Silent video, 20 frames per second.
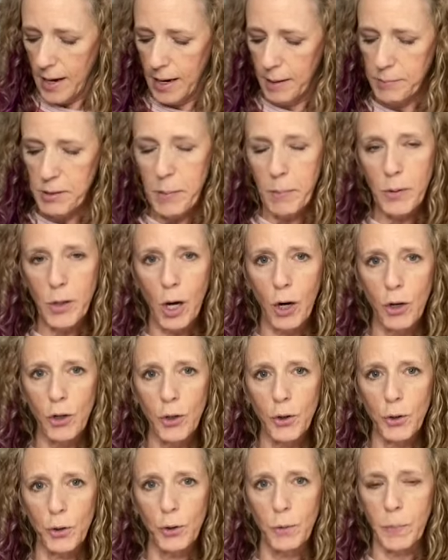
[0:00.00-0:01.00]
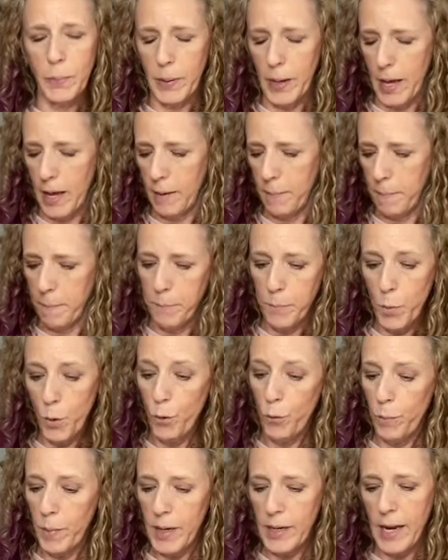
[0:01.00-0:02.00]
some large group and
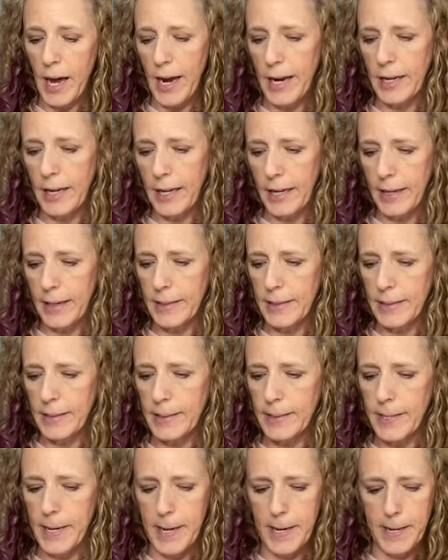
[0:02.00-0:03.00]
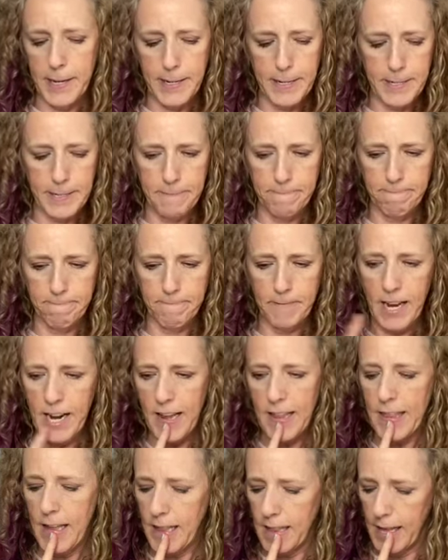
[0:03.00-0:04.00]
movement ideas, and I
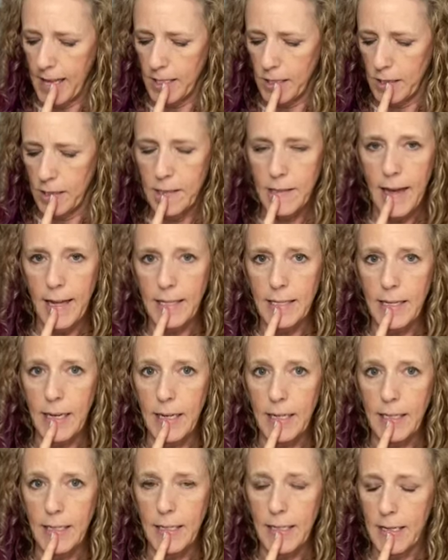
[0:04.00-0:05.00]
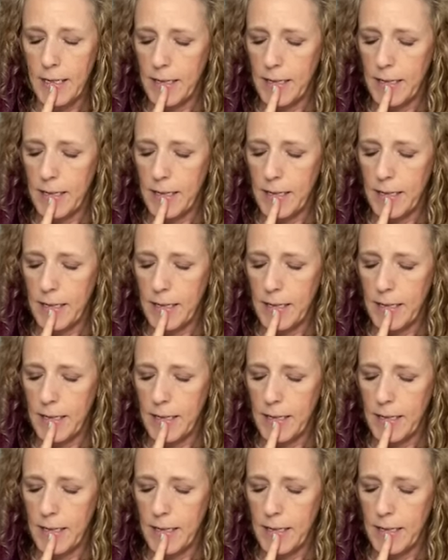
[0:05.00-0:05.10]
think that's it.